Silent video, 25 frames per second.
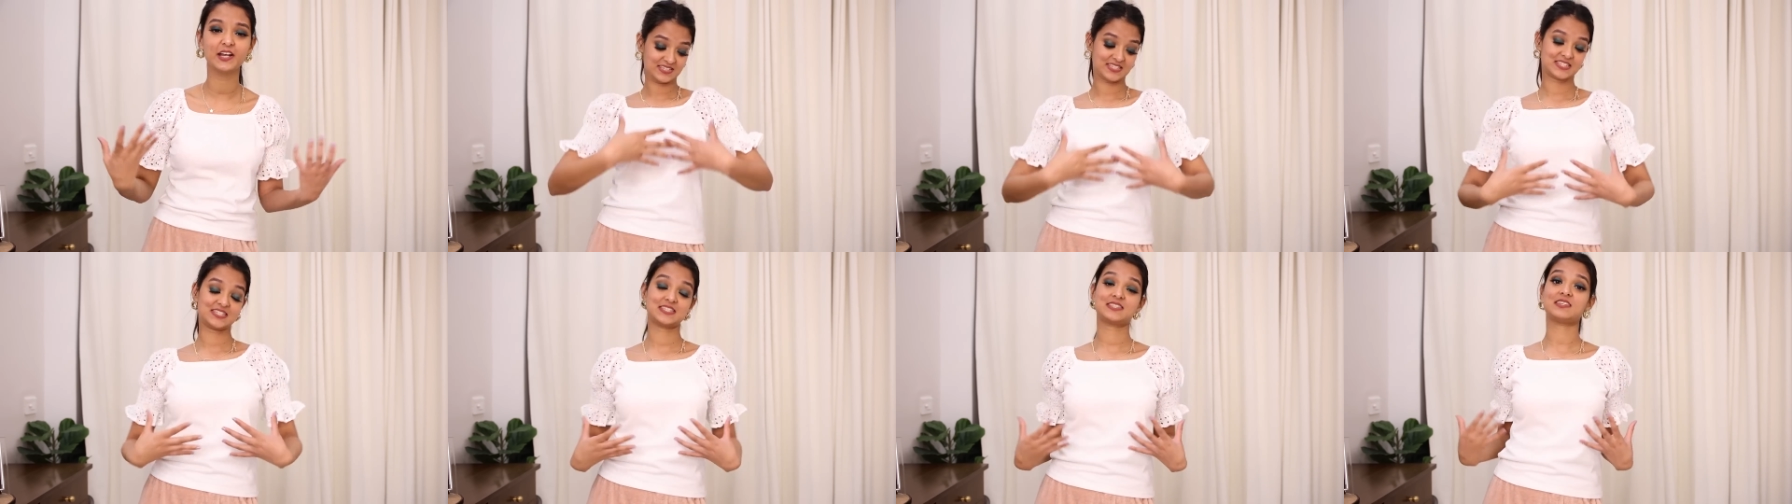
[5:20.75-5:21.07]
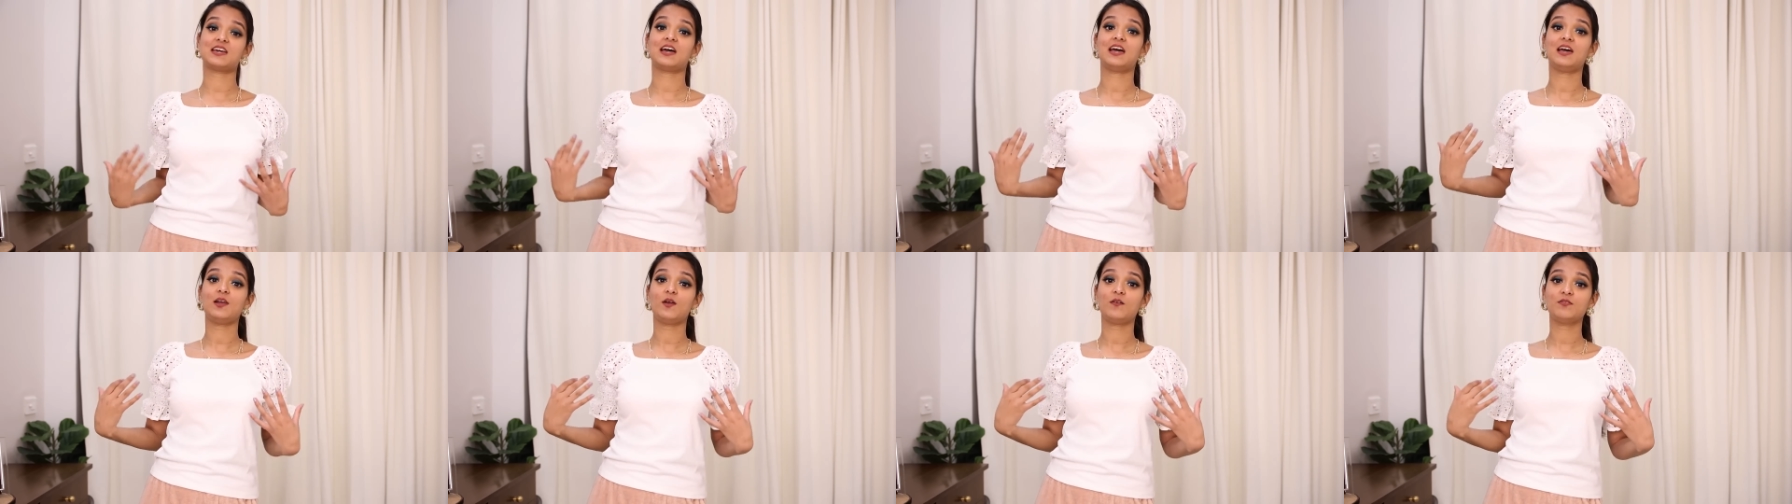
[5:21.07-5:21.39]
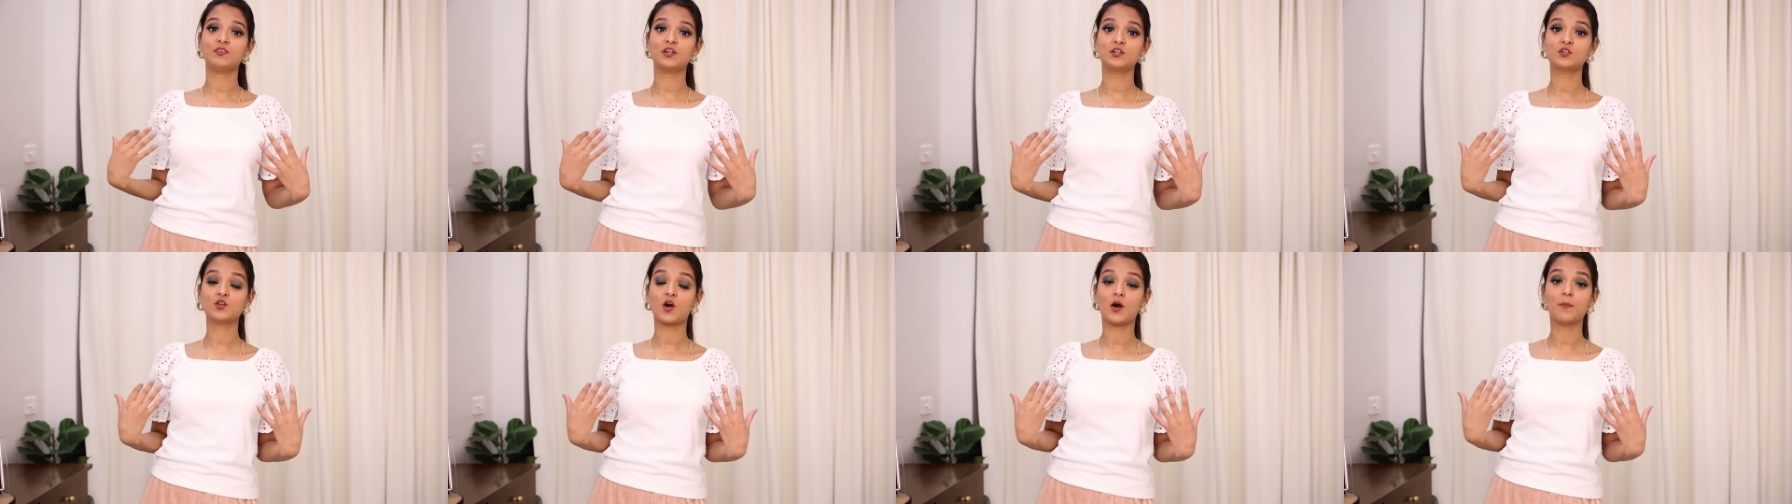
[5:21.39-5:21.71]
The style of
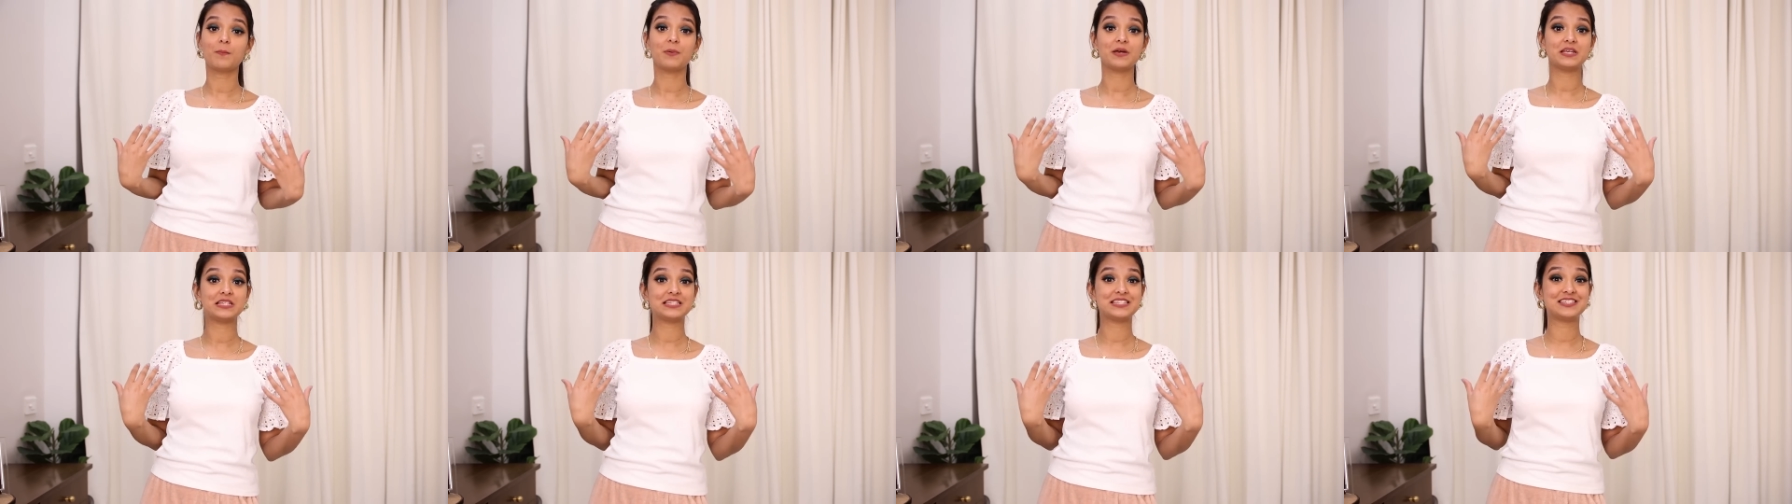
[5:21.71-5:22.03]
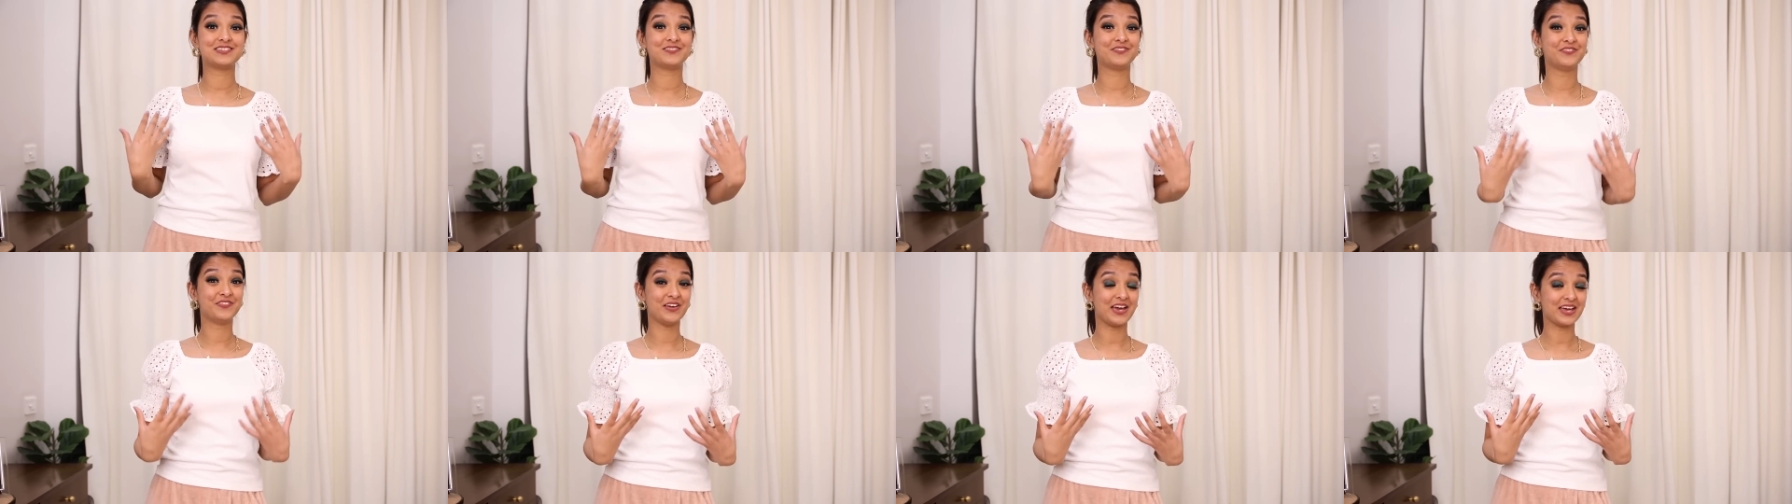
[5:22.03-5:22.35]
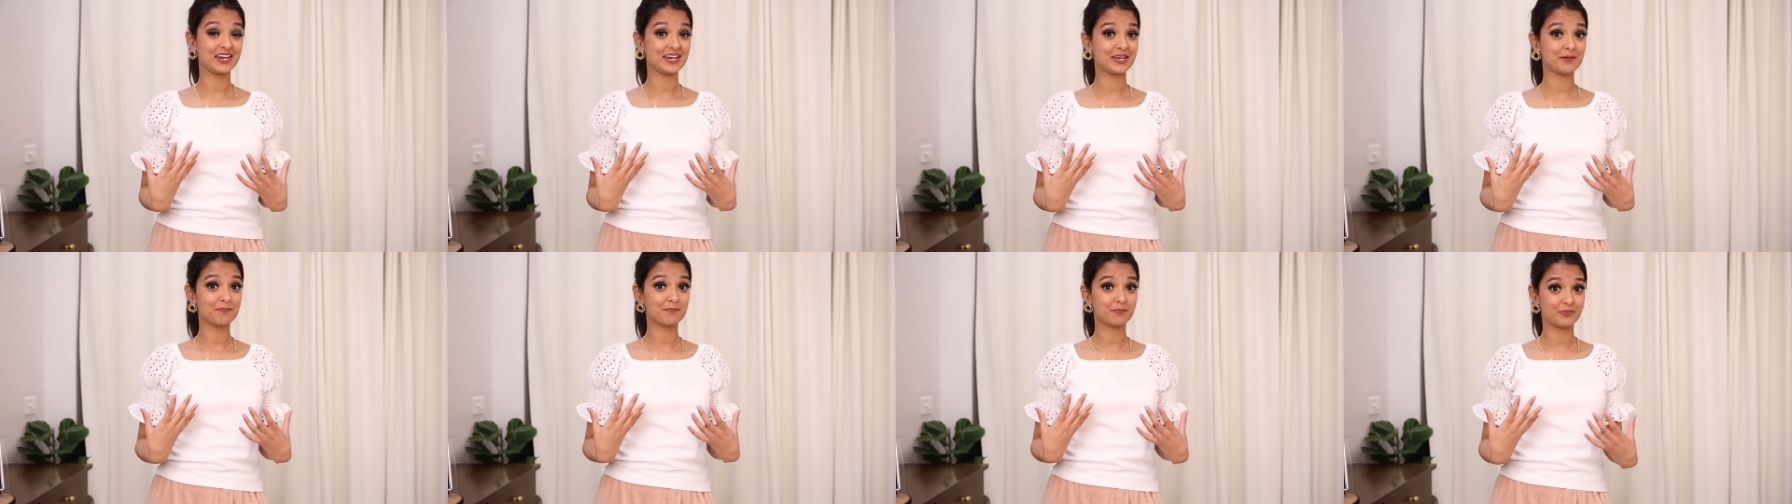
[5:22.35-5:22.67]
the top is
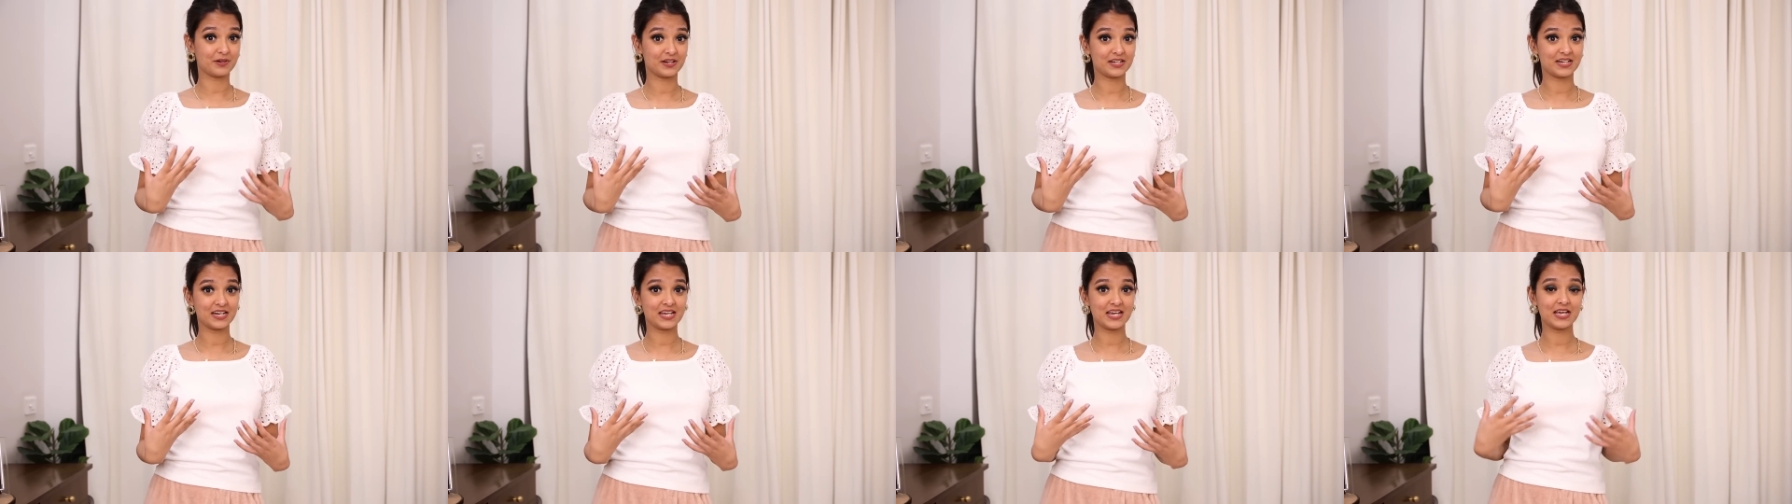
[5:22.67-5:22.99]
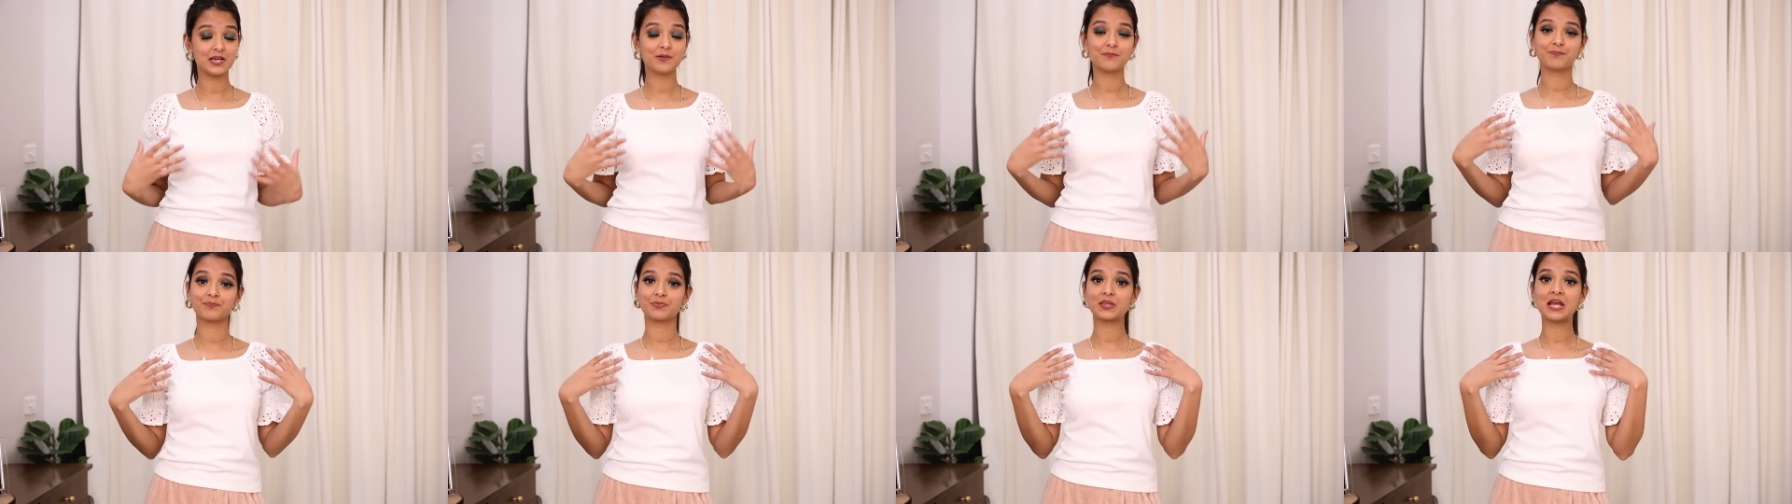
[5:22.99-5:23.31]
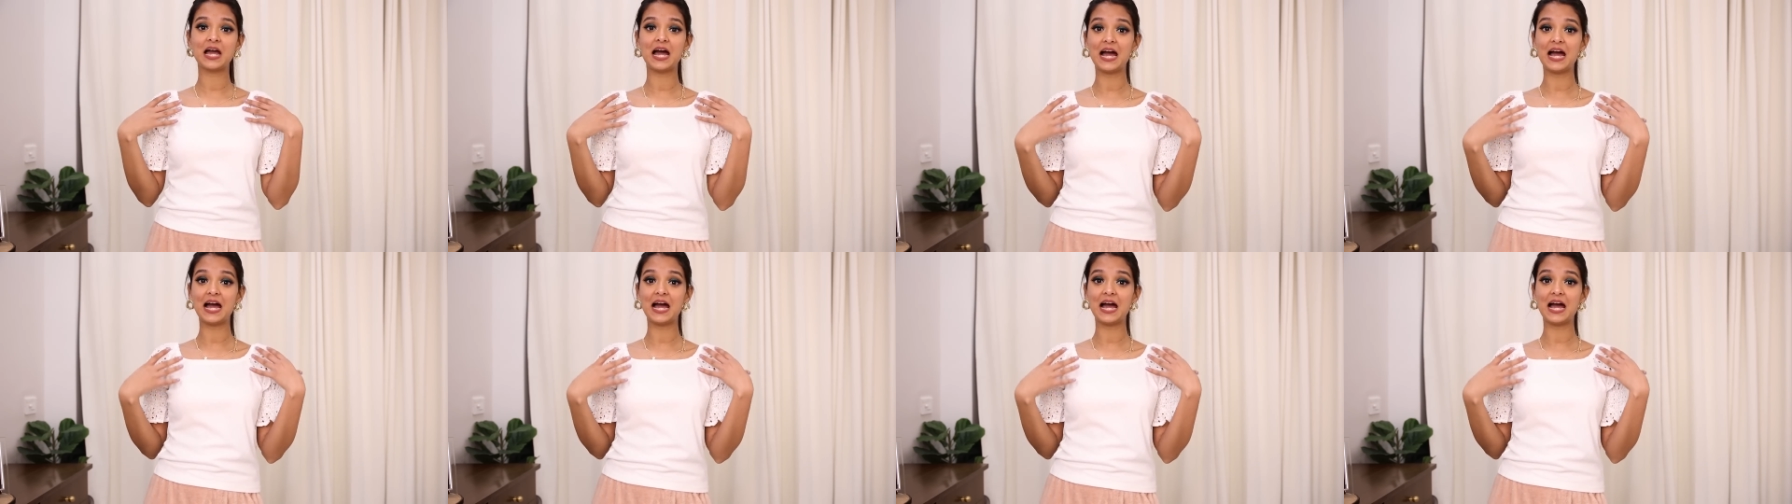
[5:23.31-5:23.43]
very pretty.